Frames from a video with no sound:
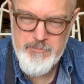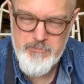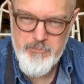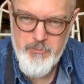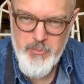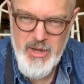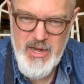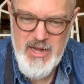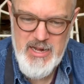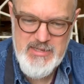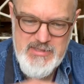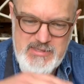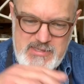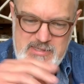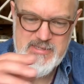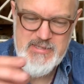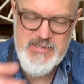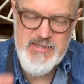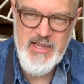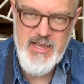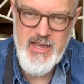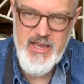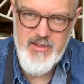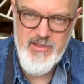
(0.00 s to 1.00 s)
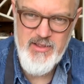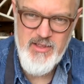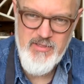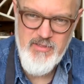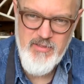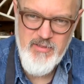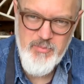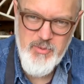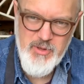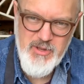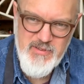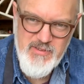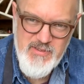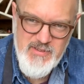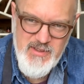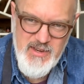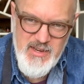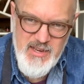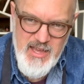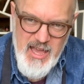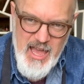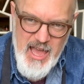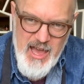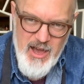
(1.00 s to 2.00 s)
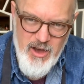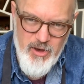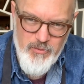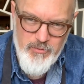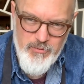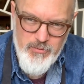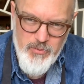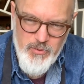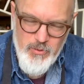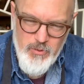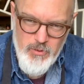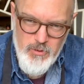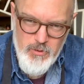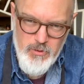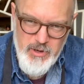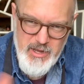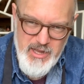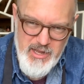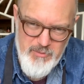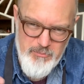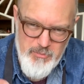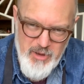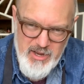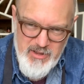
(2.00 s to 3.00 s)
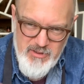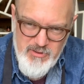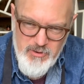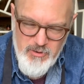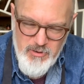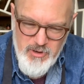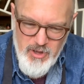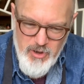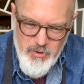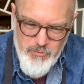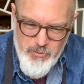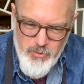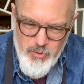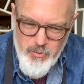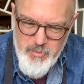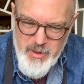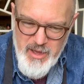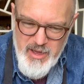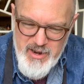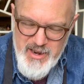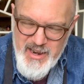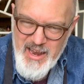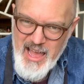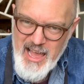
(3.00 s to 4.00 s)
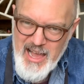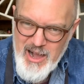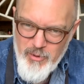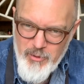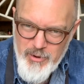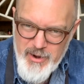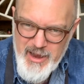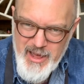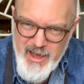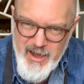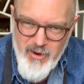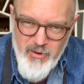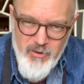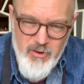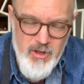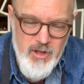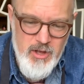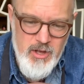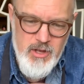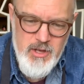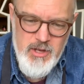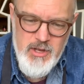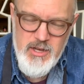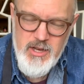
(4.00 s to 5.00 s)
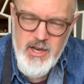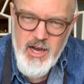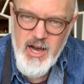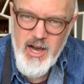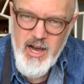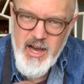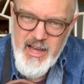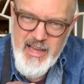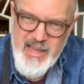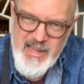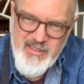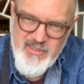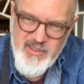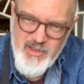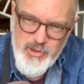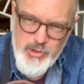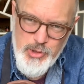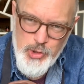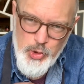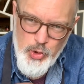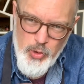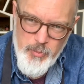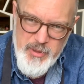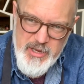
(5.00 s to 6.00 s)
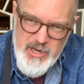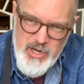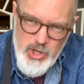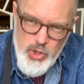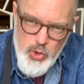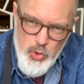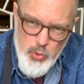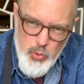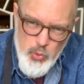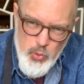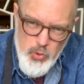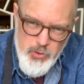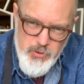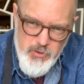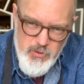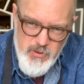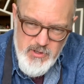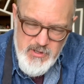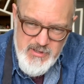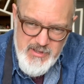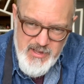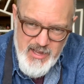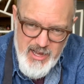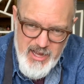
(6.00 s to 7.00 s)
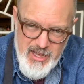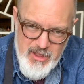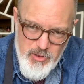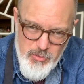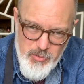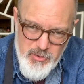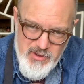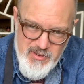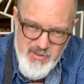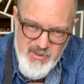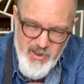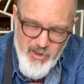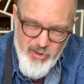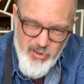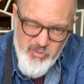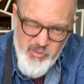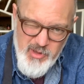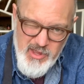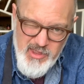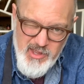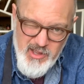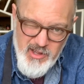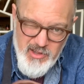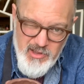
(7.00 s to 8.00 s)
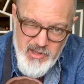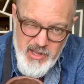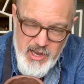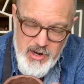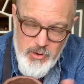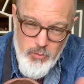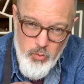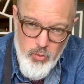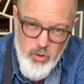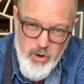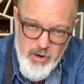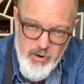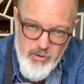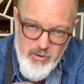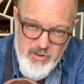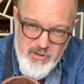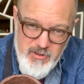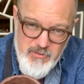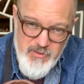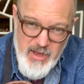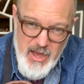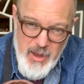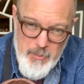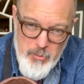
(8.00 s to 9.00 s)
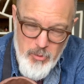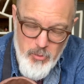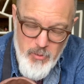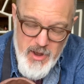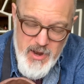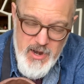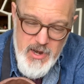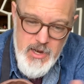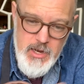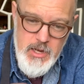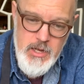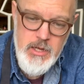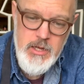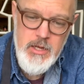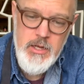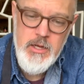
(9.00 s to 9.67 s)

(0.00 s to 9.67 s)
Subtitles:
pots, and this has been sitting out in my studio for about an hour now. It's a little bit cool to the touch, which tells me that a lot of water is evaporating,